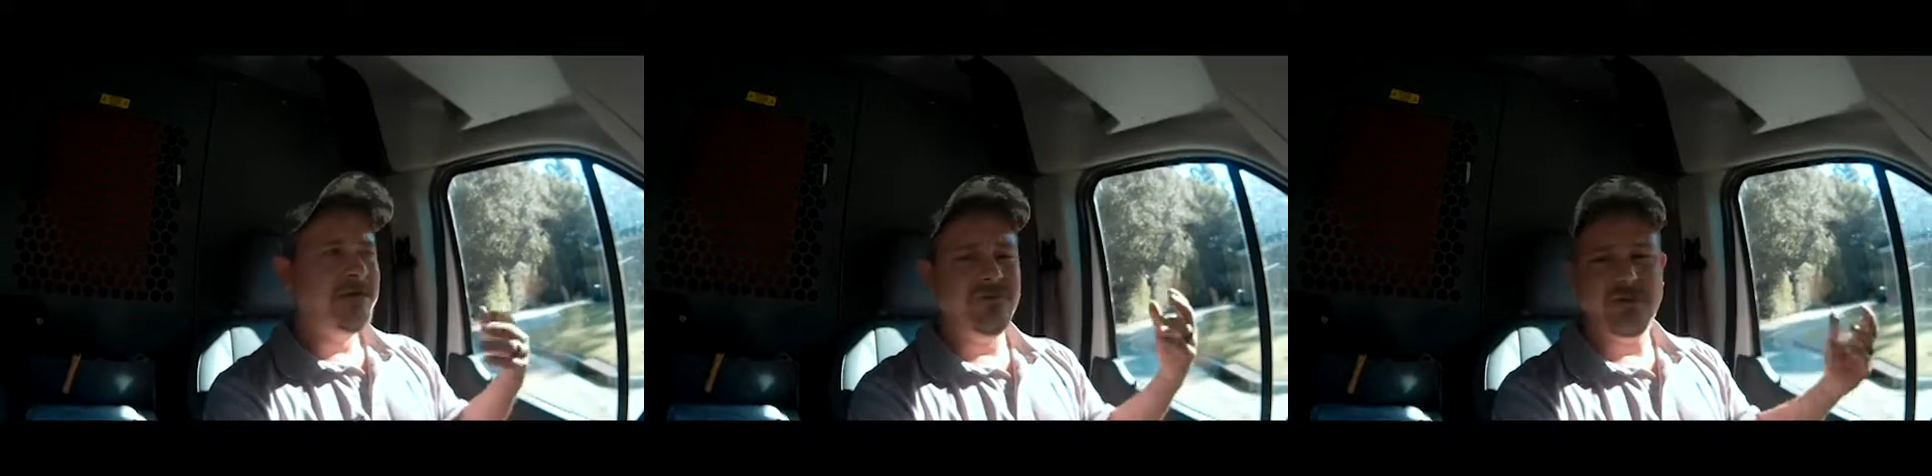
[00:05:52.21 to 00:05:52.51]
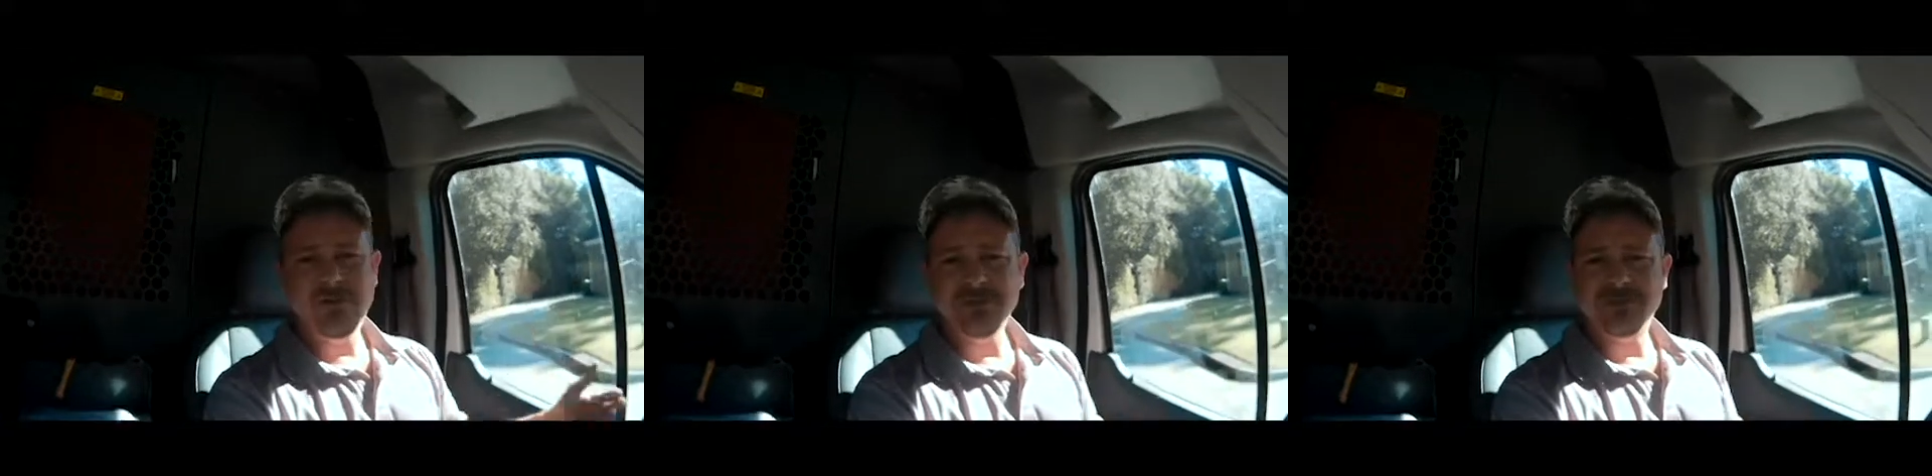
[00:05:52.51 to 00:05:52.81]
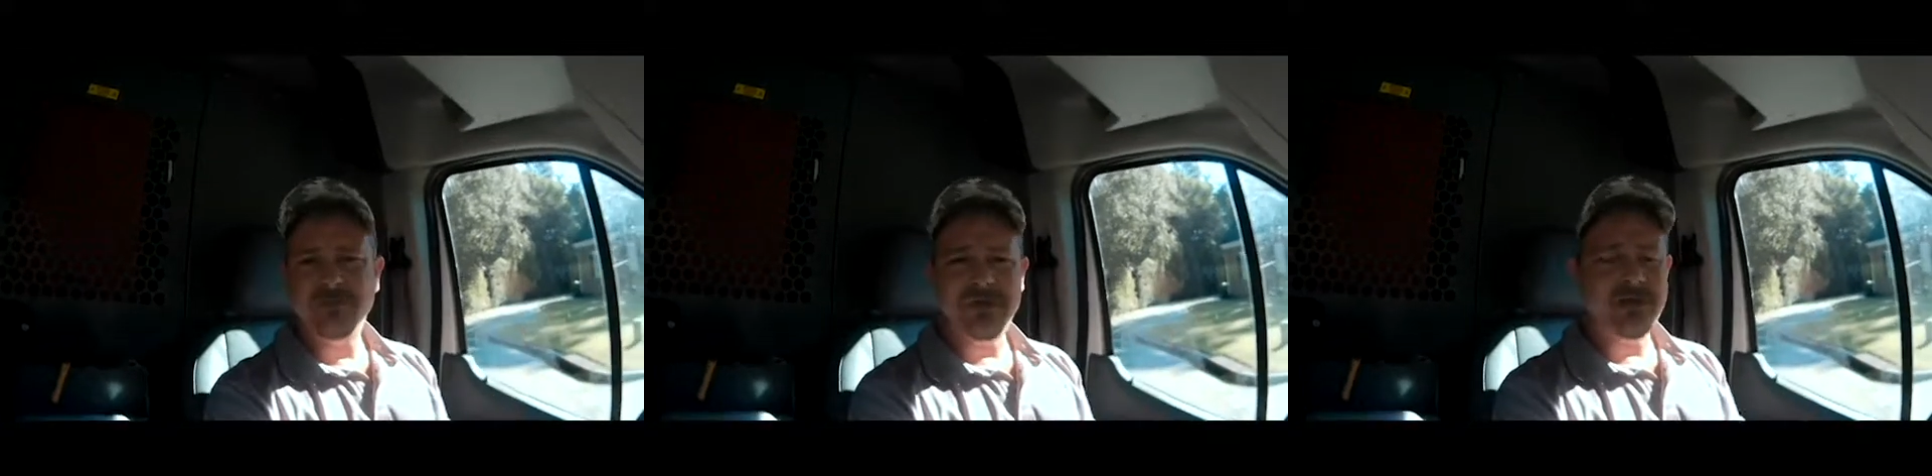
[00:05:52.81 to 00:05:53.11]
the unit's
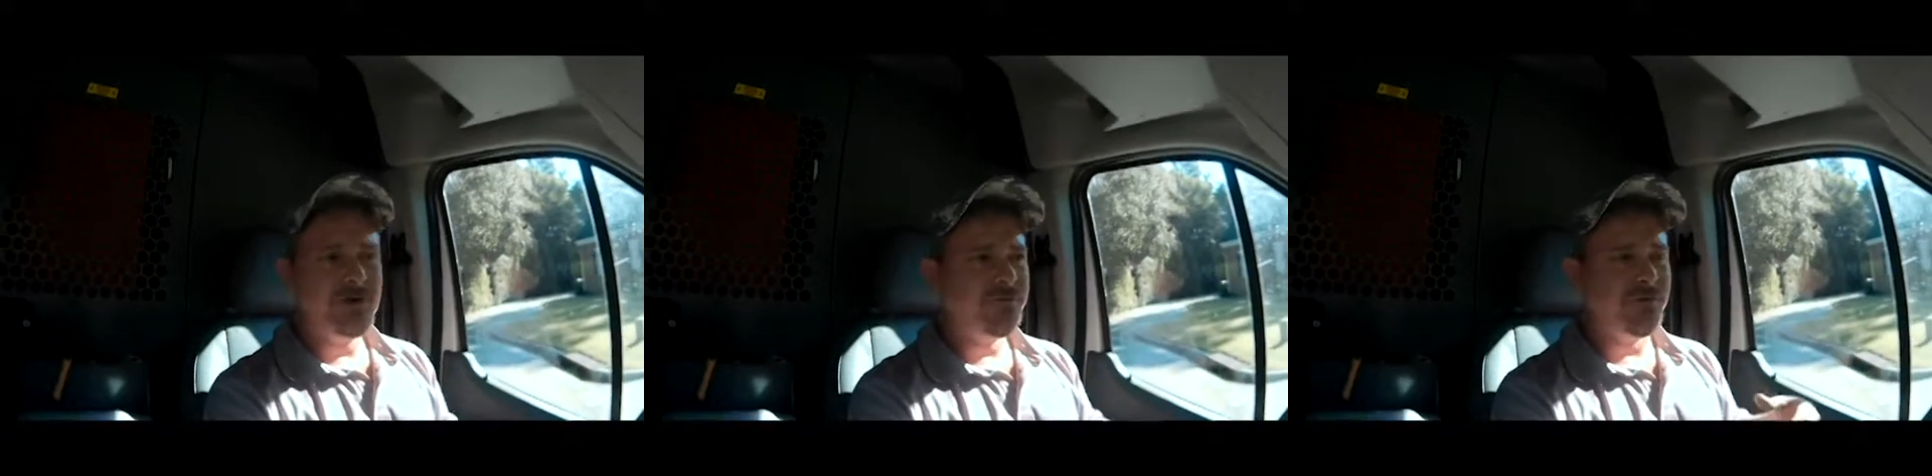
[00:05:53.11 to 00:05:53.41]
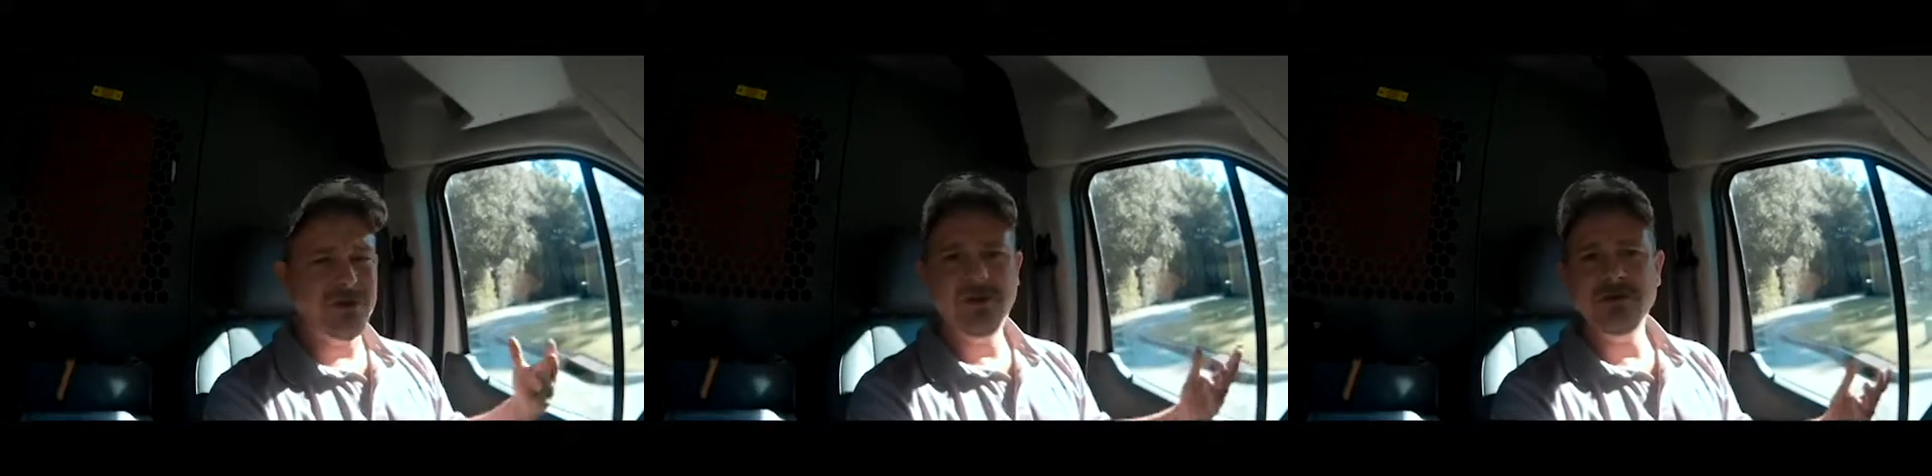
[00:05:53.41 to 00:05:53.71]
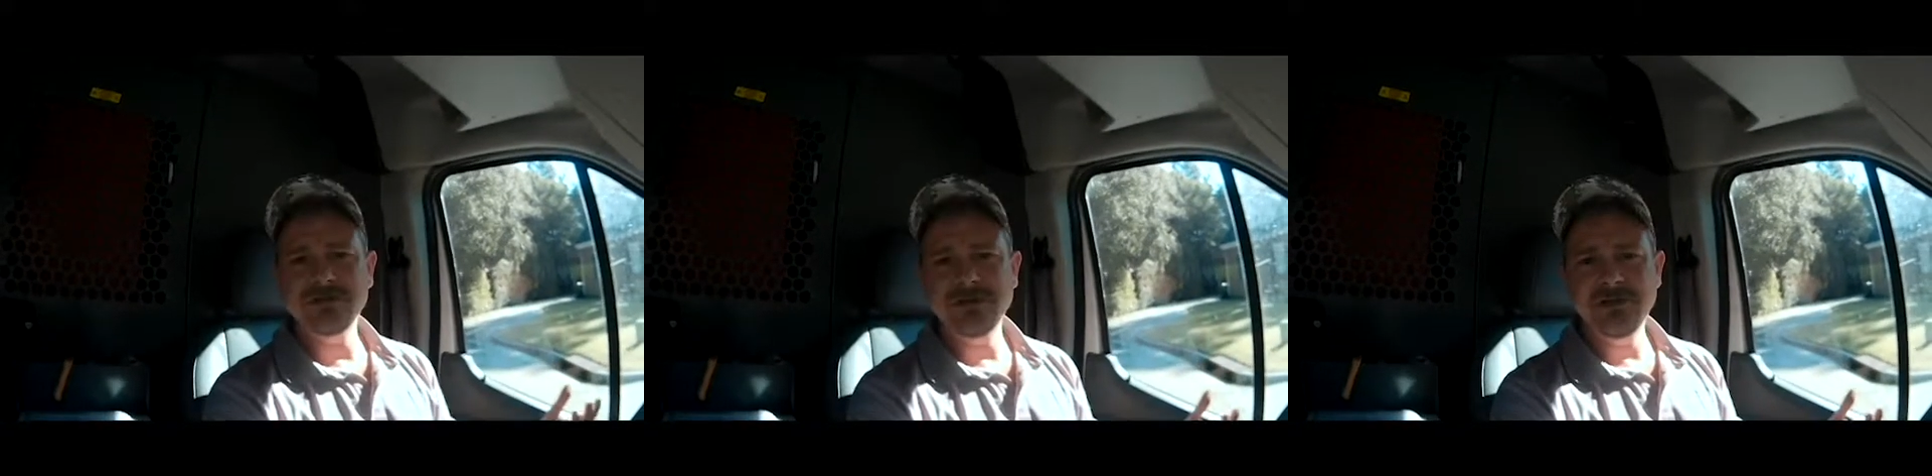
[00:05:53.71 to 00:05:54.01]
been here for
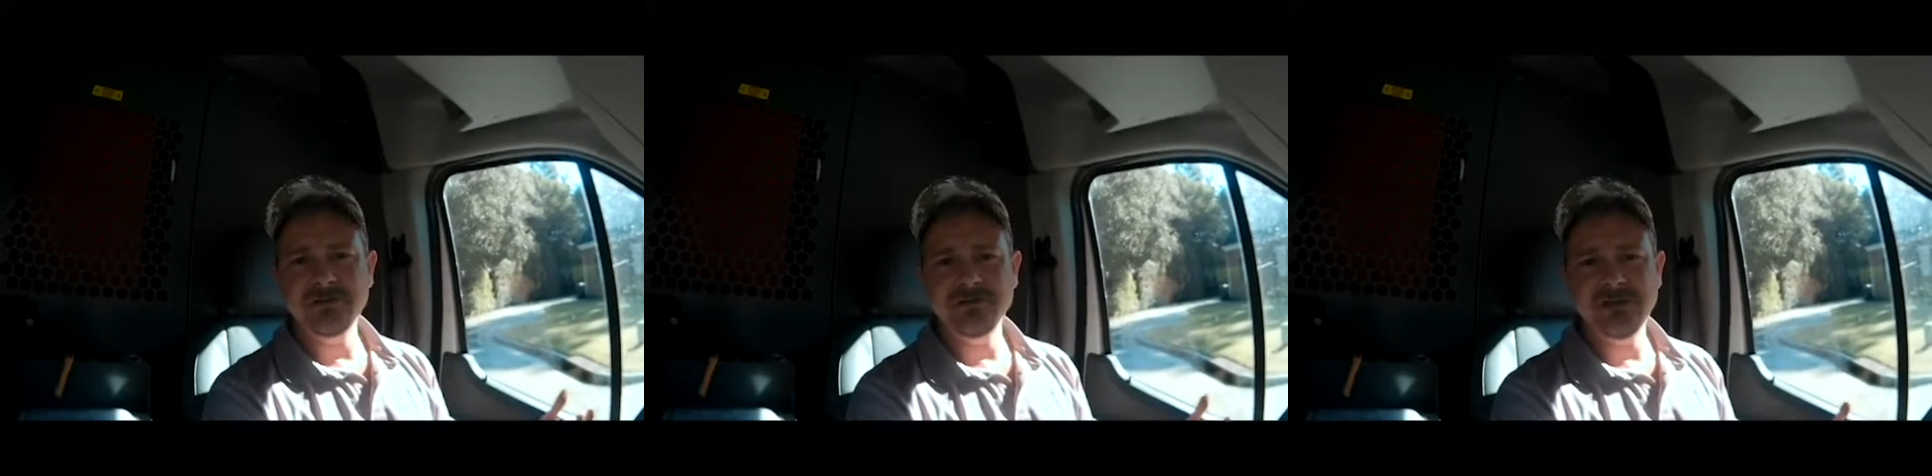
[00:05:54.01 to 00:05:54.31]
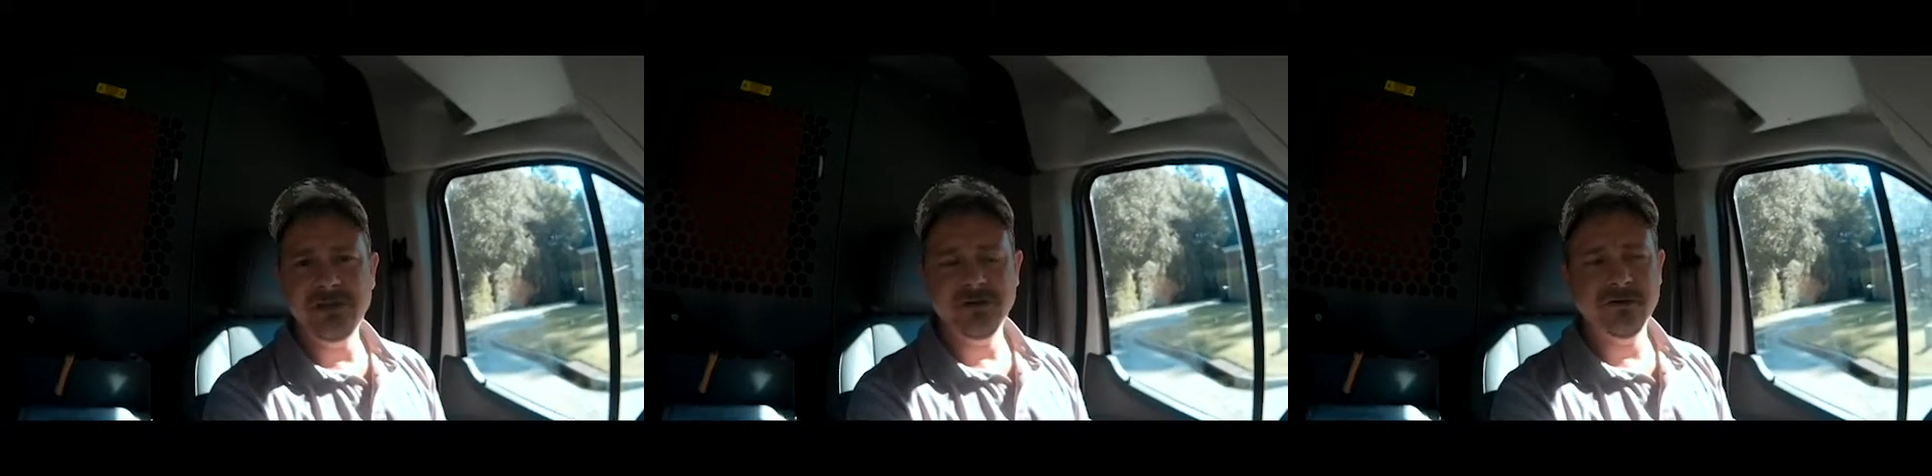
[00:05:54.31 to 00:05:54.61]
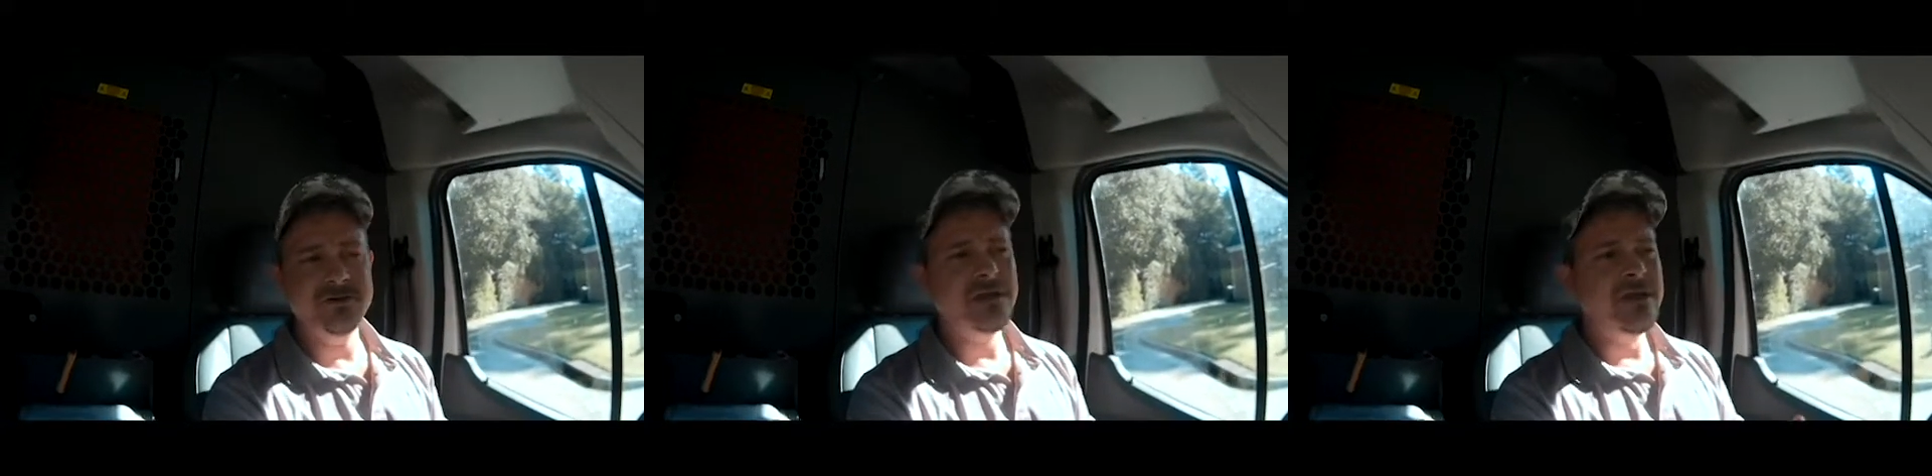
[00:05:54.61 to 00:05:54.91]
years and years and
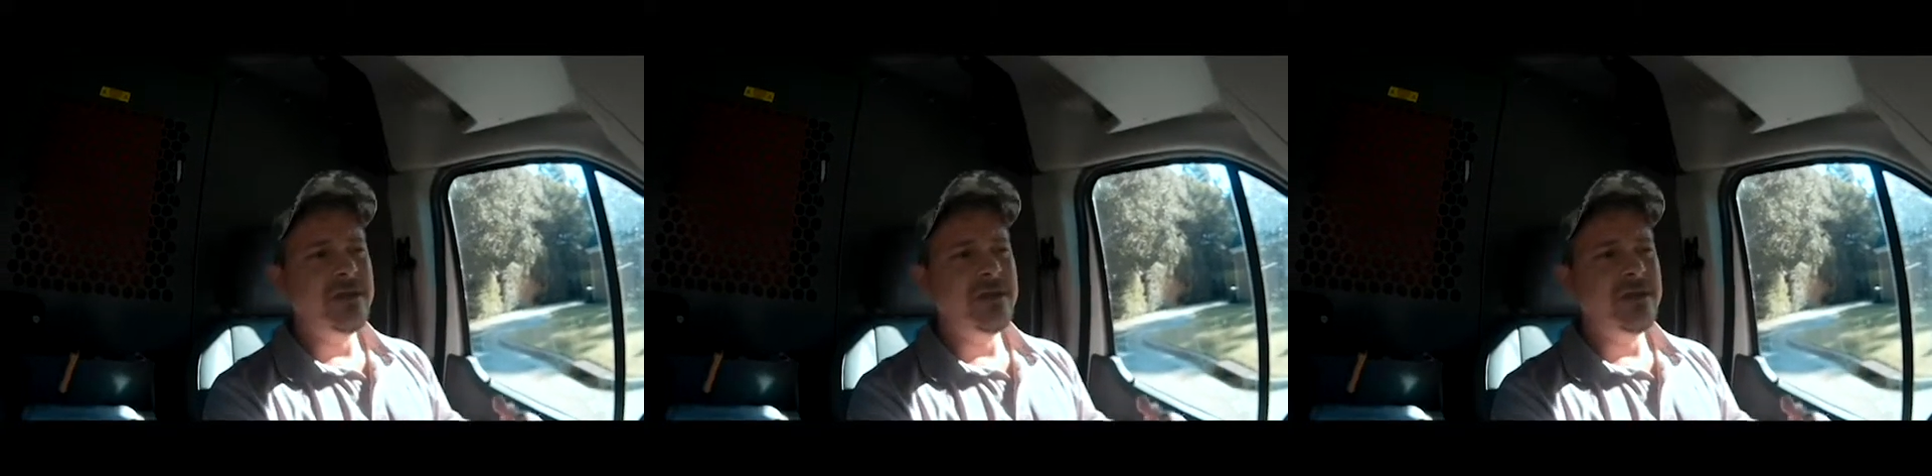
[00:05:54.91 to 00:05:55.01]
years.